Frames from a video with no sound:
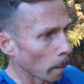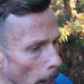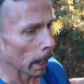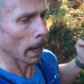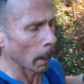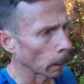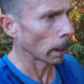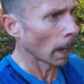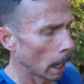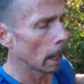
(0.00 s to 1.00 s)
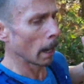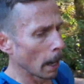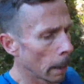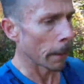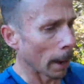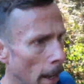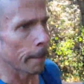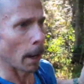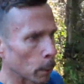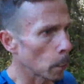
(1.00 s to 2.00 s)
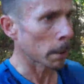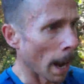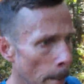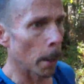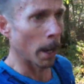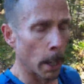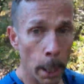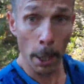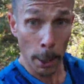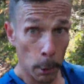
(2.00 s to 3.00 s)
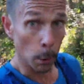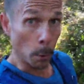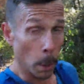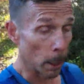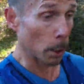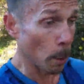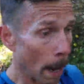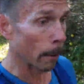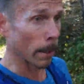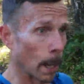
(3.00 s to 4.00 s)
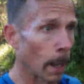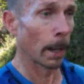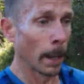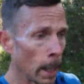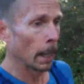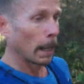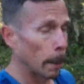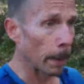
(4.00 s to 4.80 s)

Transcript: the Life Outdoors app to 2 hours. Keep it